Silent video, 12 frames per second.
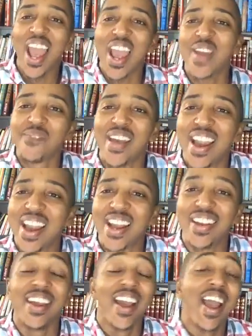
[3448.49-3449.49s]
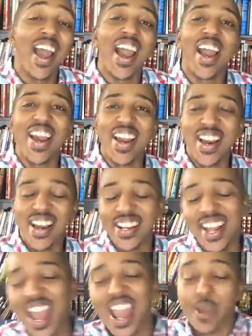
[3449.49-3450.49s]
Amen
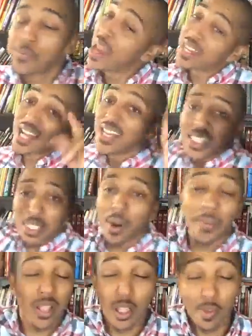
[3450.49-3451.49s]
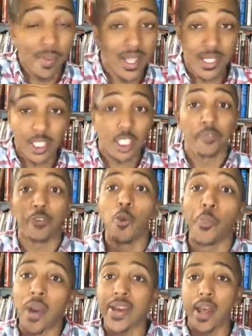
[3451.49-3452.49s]
and amen. Now listen, my brothers and my sisters, if
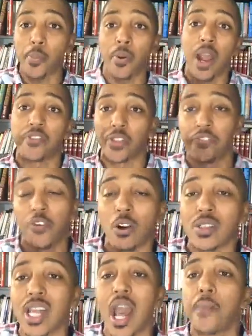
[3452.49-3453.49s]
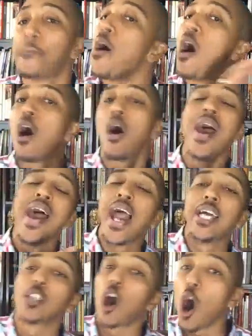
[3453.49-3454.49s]
you pray that prayer for the first time, Paul
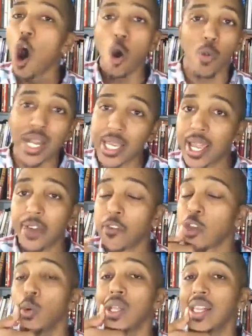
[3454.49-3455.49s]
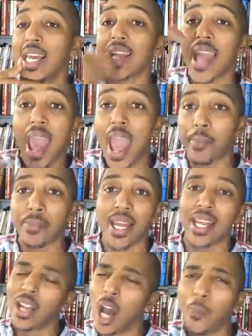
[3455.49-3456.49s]
has already given you a link,
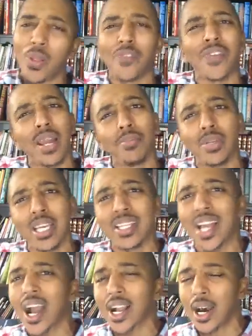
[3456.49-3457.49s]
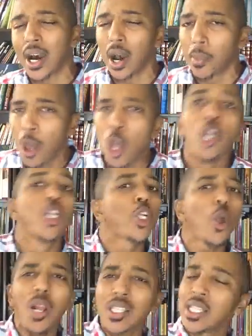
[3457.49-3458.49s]
admin at upliftmd.com.
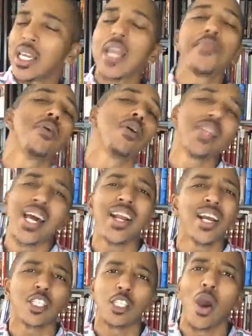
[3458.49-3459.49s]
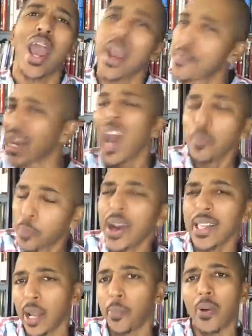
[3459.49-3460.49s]
Shoot us an email letting us know, hey man, I
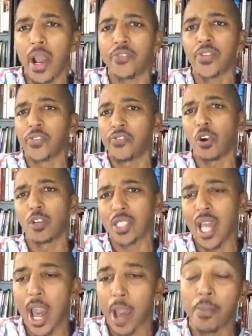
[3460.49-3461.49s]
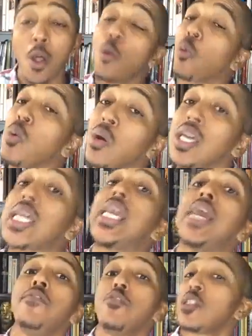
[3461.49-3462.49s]
pray that prayer for the first time. We want to
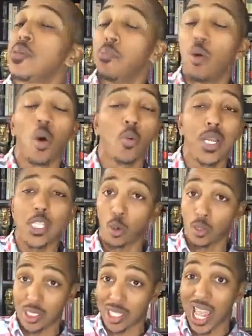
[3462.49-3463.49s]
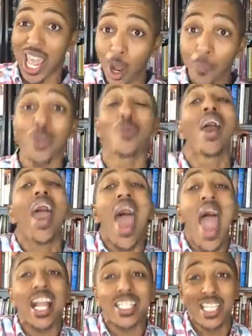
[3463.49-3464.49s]
give you some more resources to help you
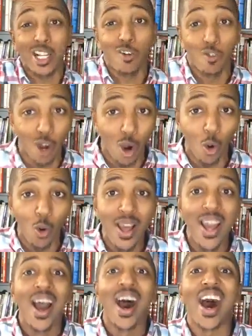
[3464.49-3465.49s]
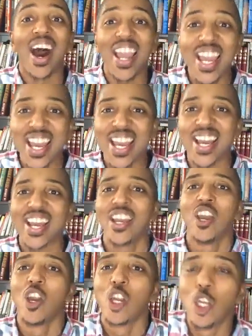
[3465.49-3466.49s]
actually grow uh,
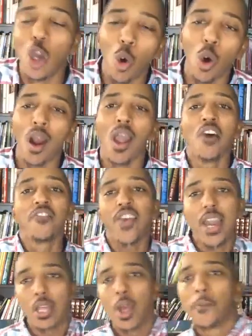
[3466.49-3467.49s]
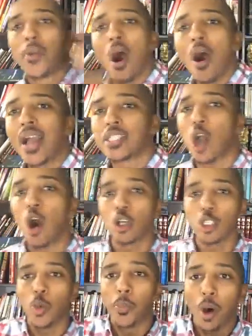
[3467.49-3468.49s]
in your faith. Paul has
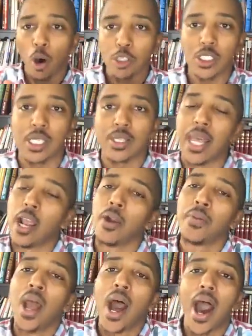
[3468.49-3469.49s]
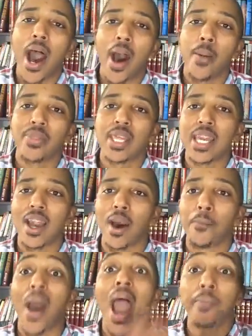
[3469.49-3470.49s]
also posted there um, the
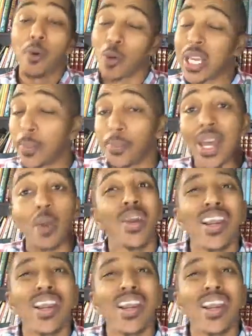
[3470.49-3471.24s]
uh, Bible reading plan.